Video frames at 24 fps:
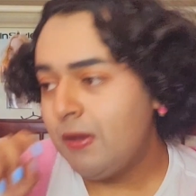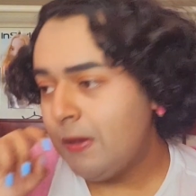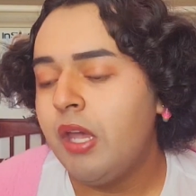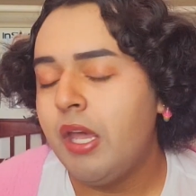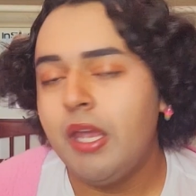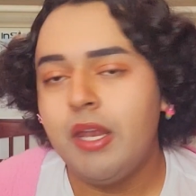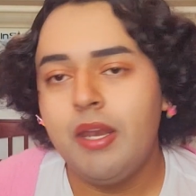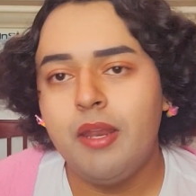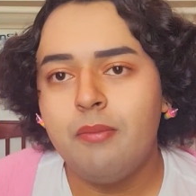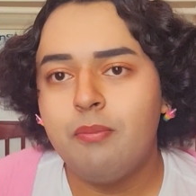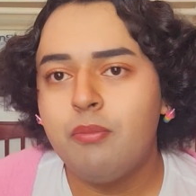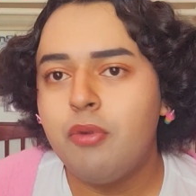
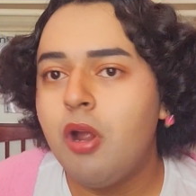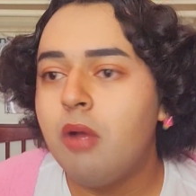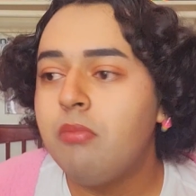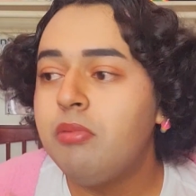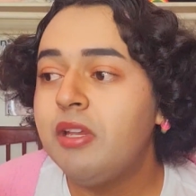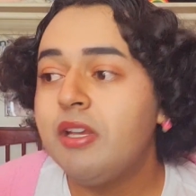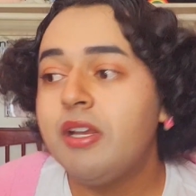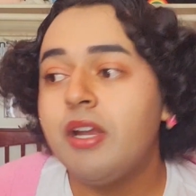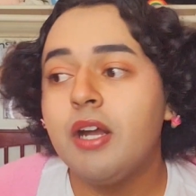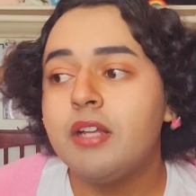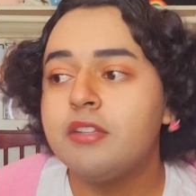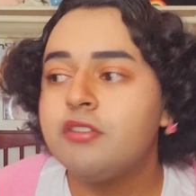And it probably
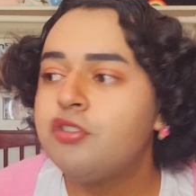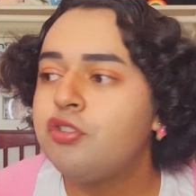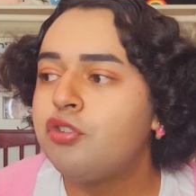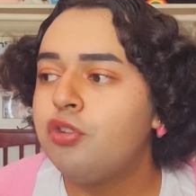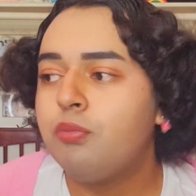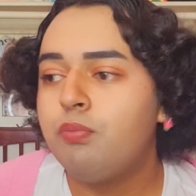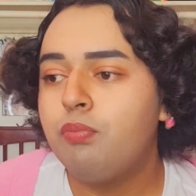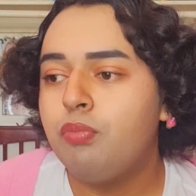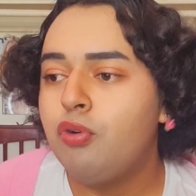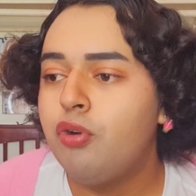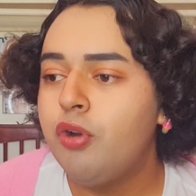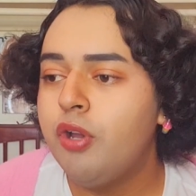got to the
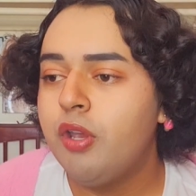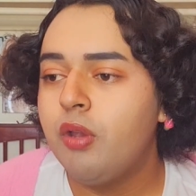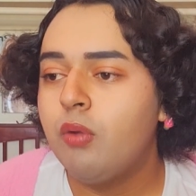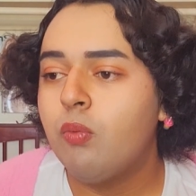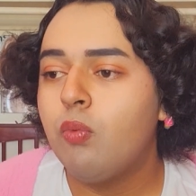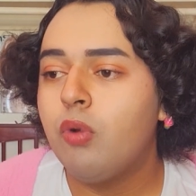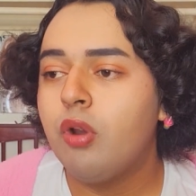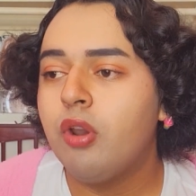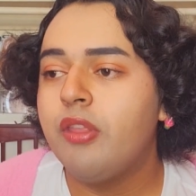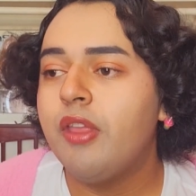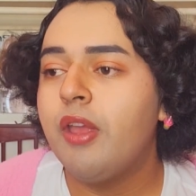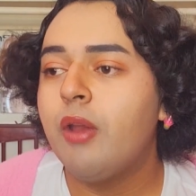point
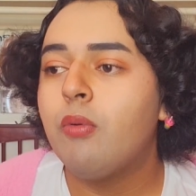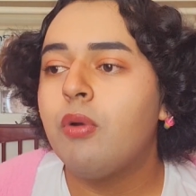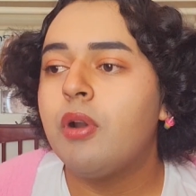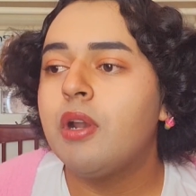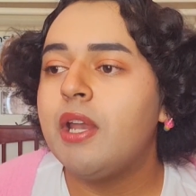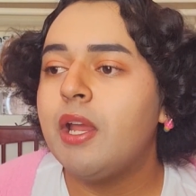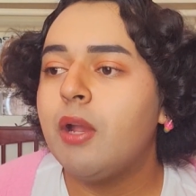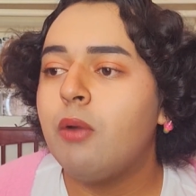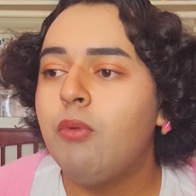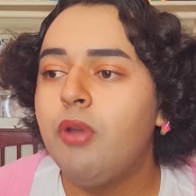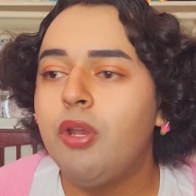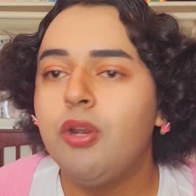where they were
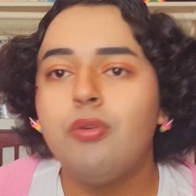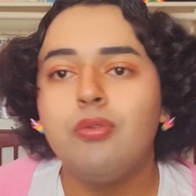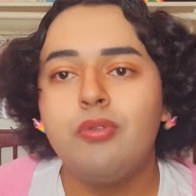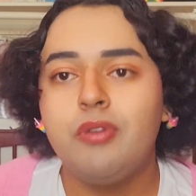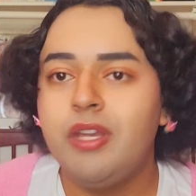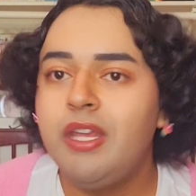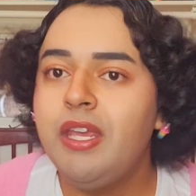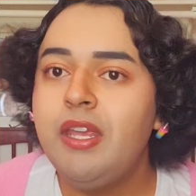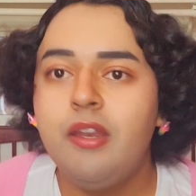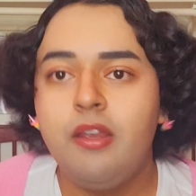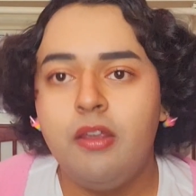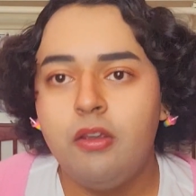like, we don't
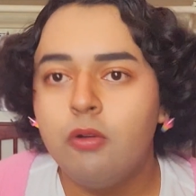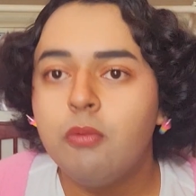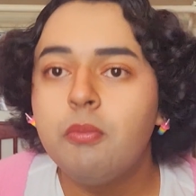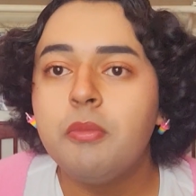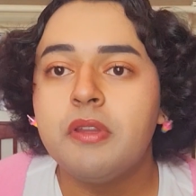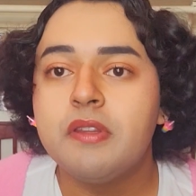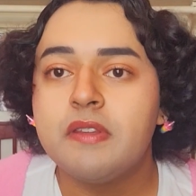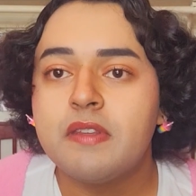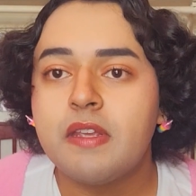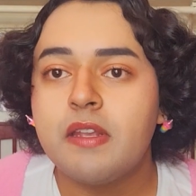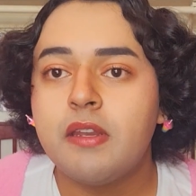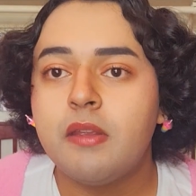need
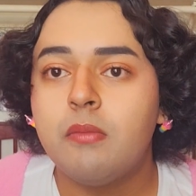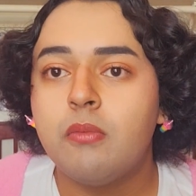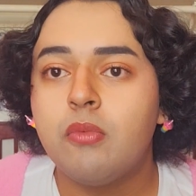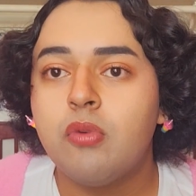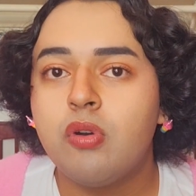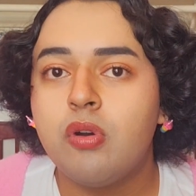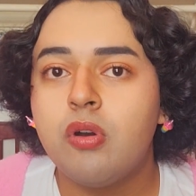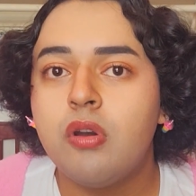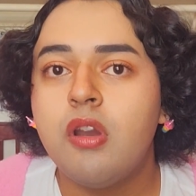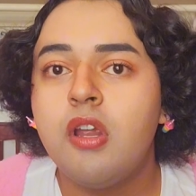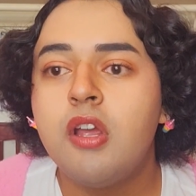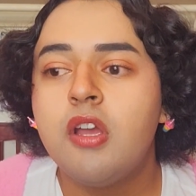humans
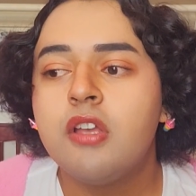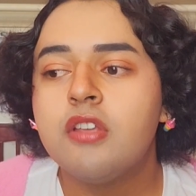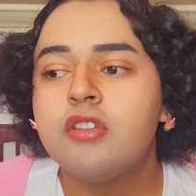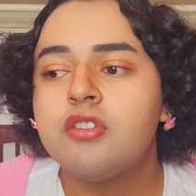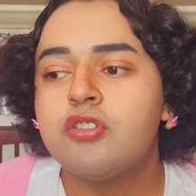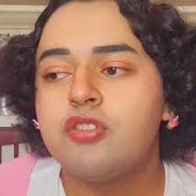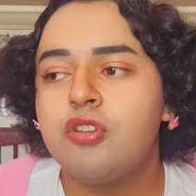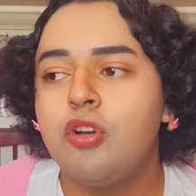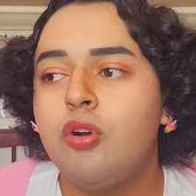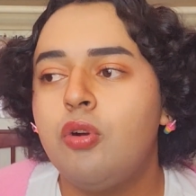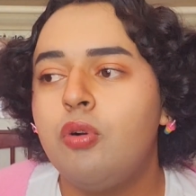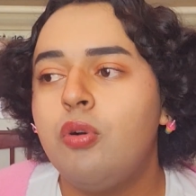anymore.
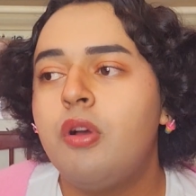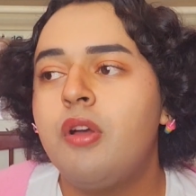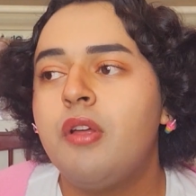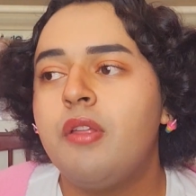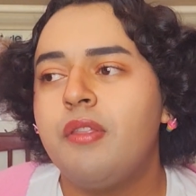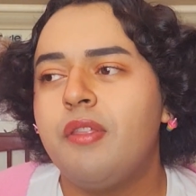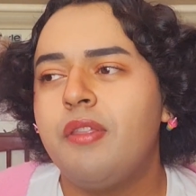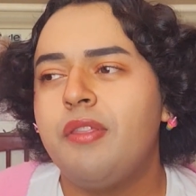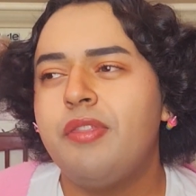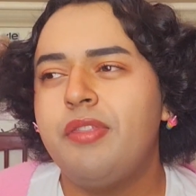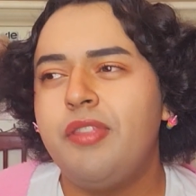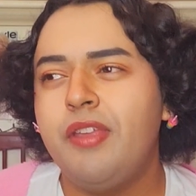So
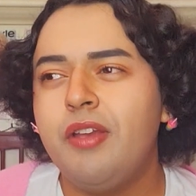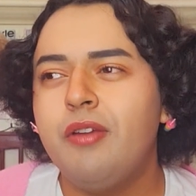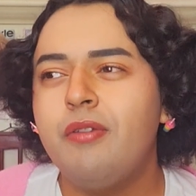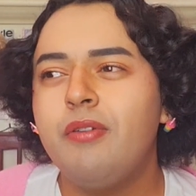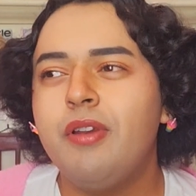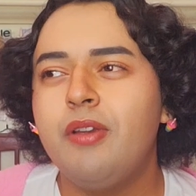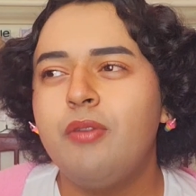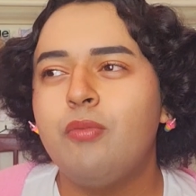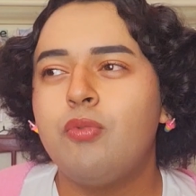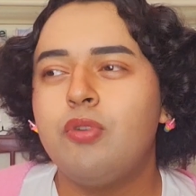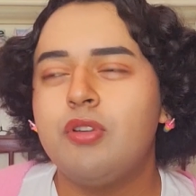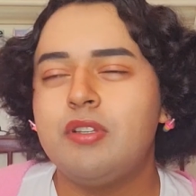the
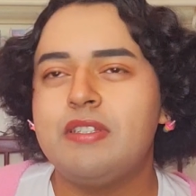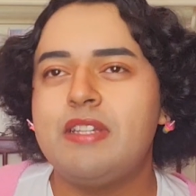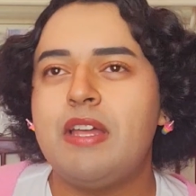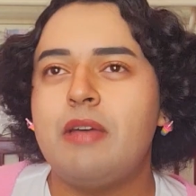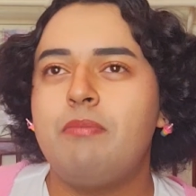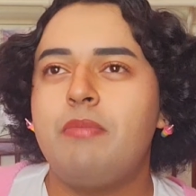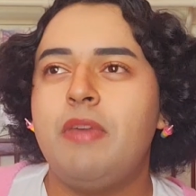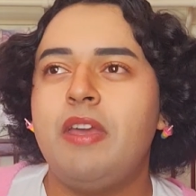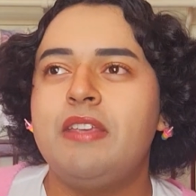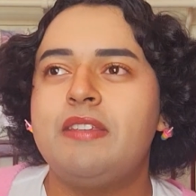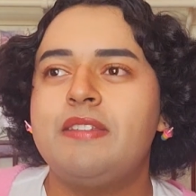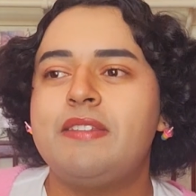theory was
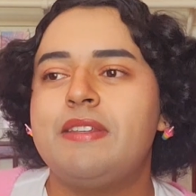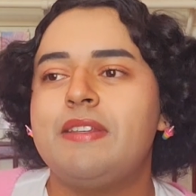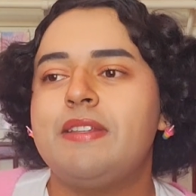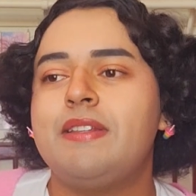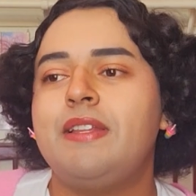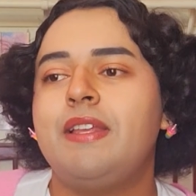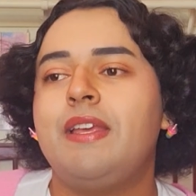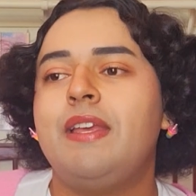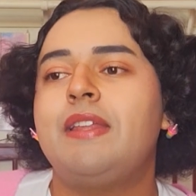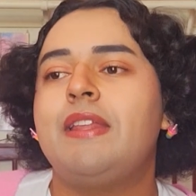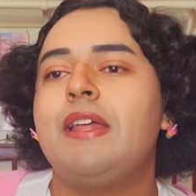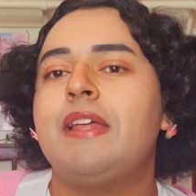that
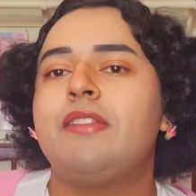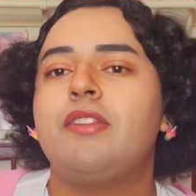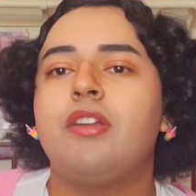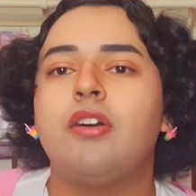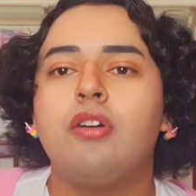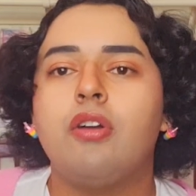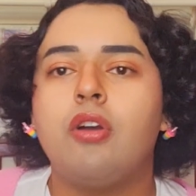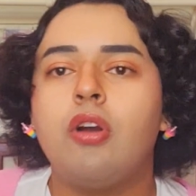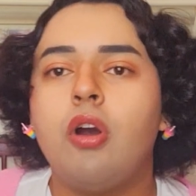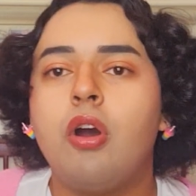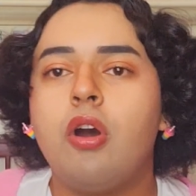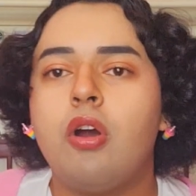basically that the
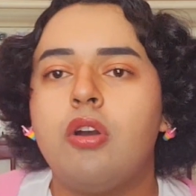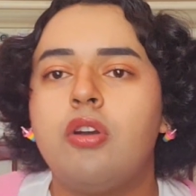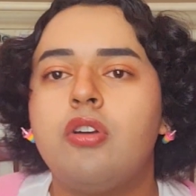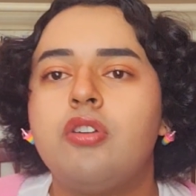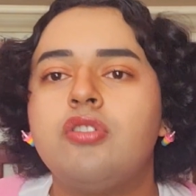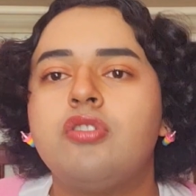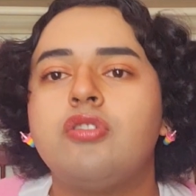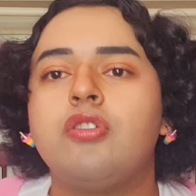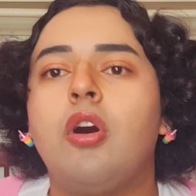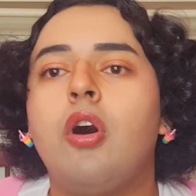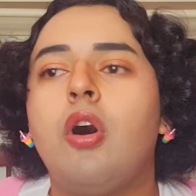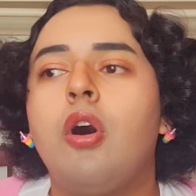
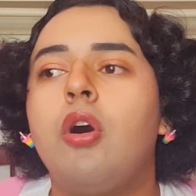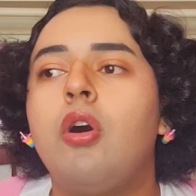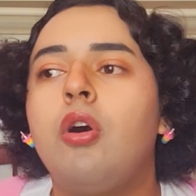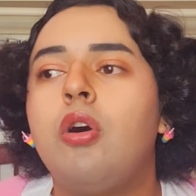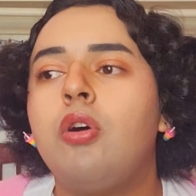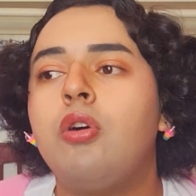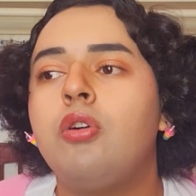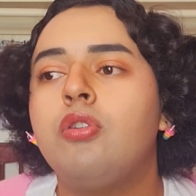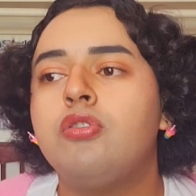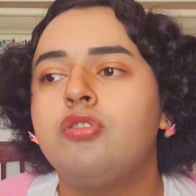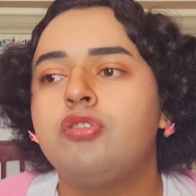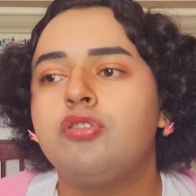cars
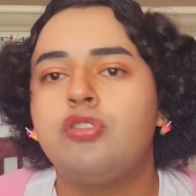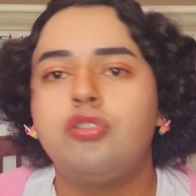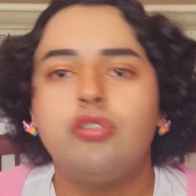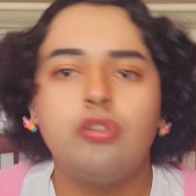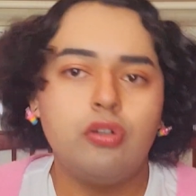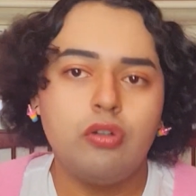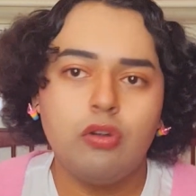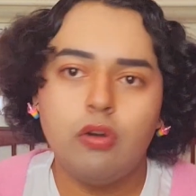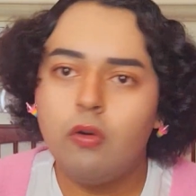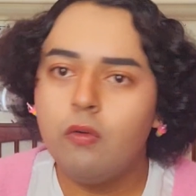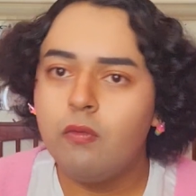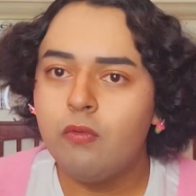all
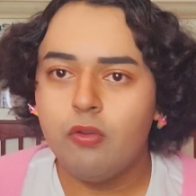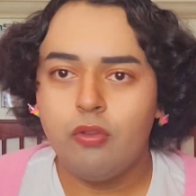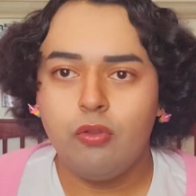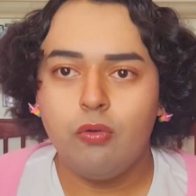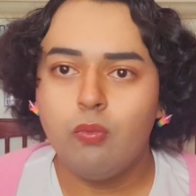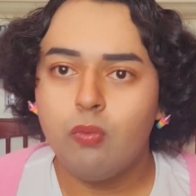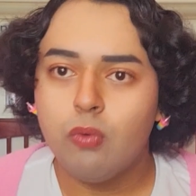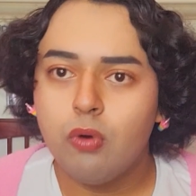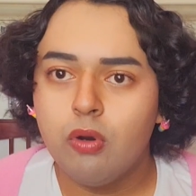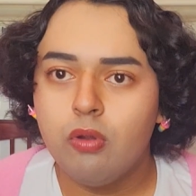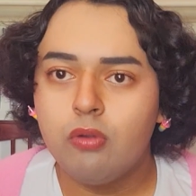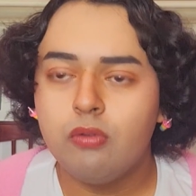took over the
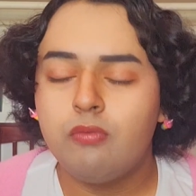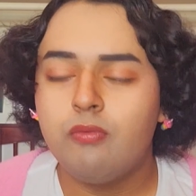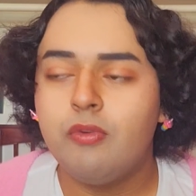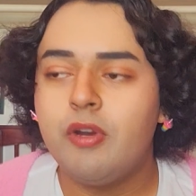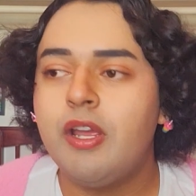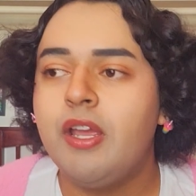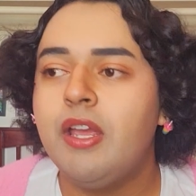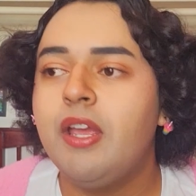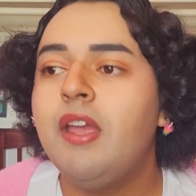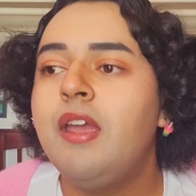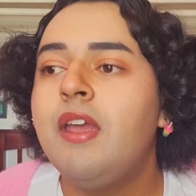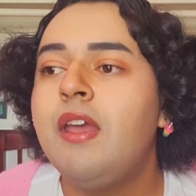world,
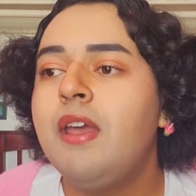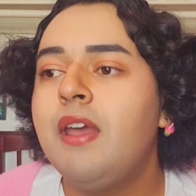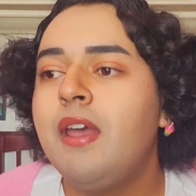right?